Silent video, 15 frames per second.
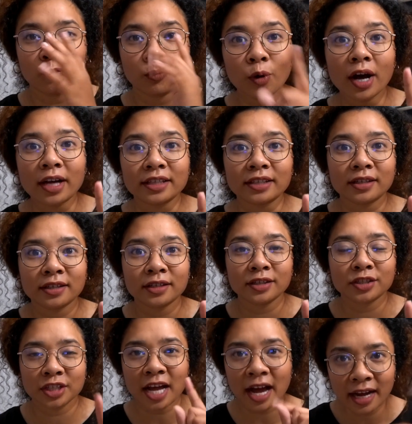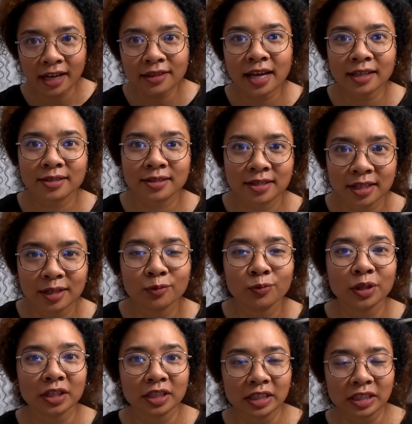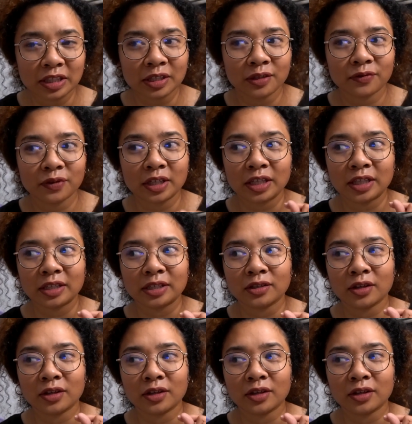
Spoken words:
One, she had that scene with Eve in